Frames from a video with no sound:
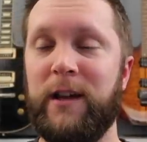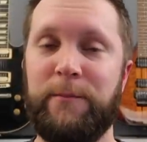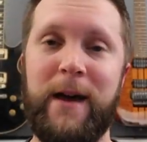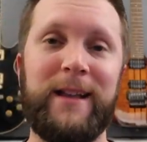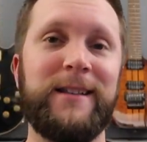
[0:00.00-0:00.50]
Like,
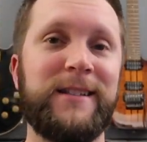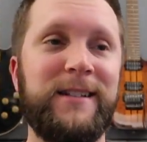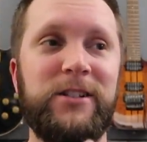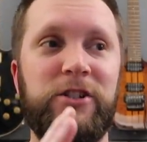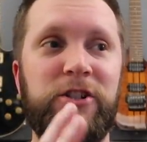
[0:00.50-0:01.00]

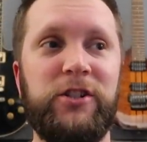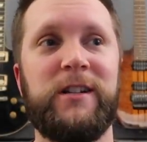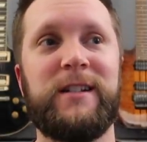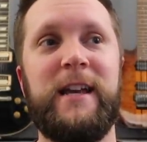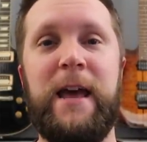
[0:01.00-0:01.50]
Magnuson
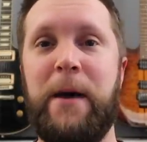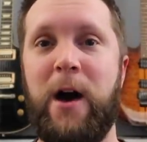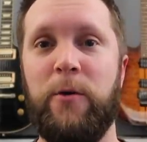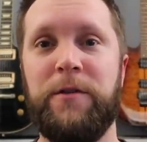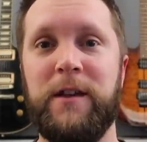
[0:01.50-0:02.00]
just came
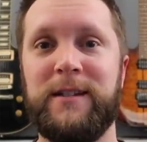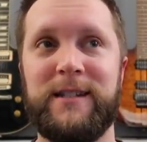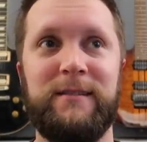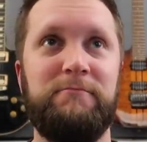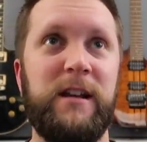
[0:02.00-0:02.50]
out with
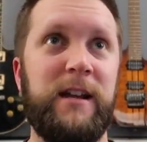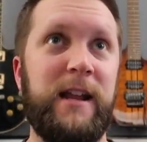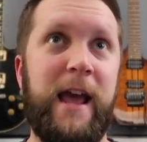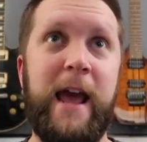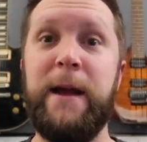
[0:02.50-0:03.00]
this
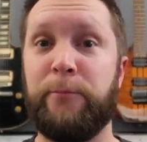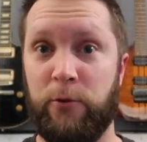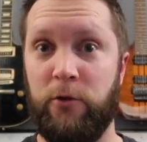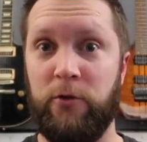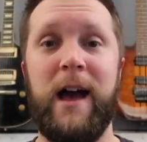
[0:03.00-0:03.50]
in April.